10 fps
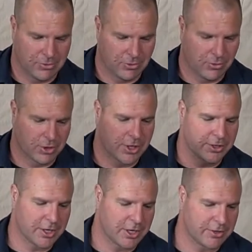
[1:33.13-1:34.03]
or
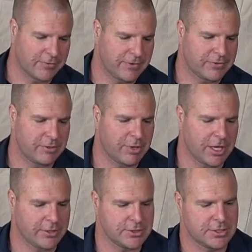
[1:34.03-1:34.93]
under 150
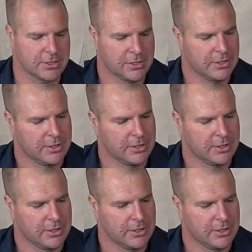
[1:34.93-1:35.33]
pounds,